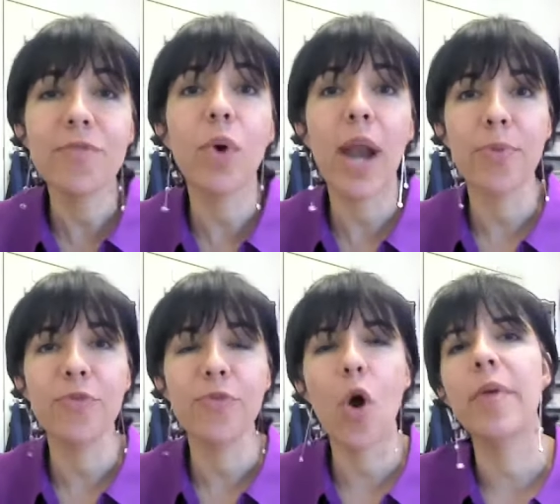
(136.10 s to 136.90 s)
even when I
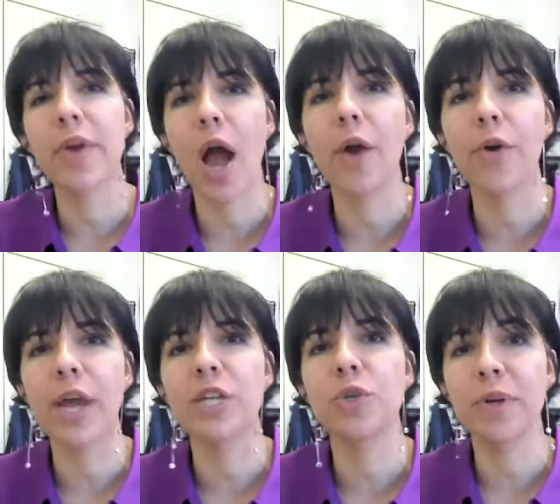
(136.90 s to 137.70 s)
perform, that the
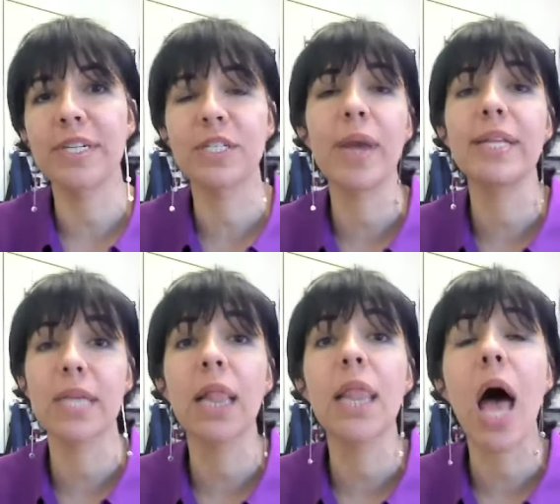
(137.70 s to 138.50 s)
congregation participates
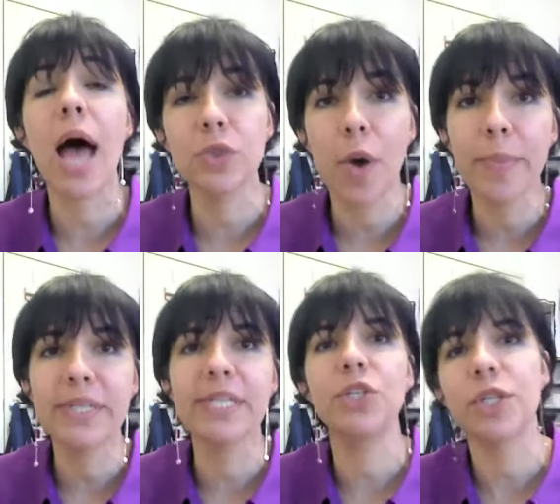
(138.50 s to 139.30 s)
a lot. So I'll be
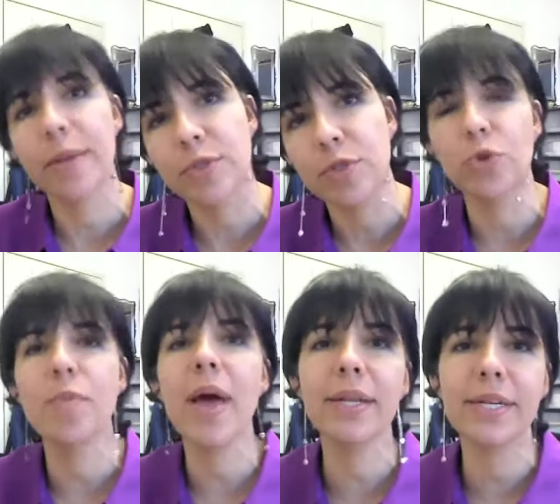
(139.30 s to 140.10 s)
teaching them some new
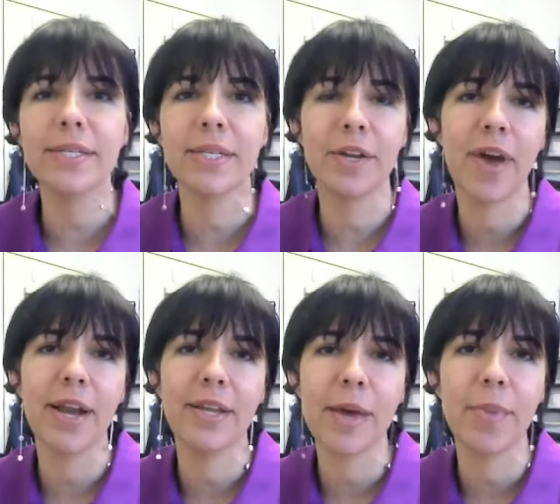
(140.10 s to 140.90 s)
melodies and
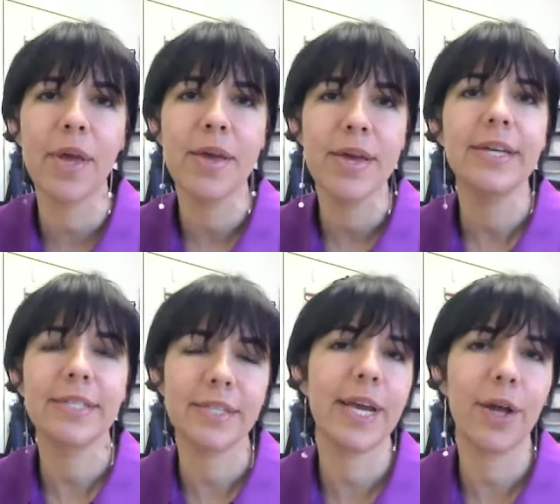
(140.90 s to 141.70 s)
inviting them
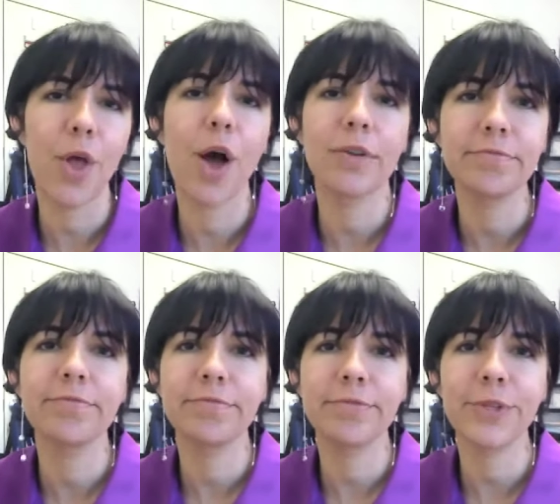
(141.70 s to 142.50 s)
to sing along.
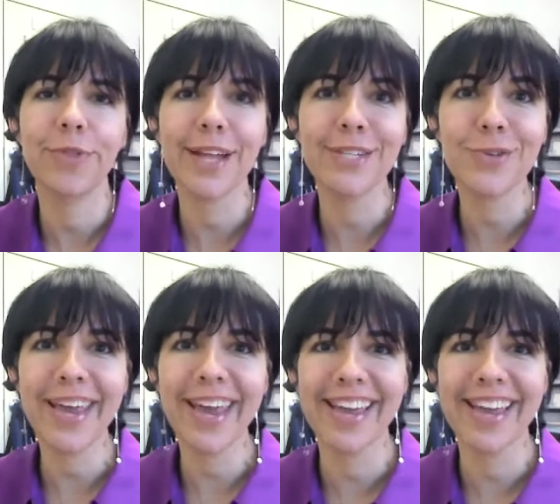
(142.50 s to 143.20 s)
So that's the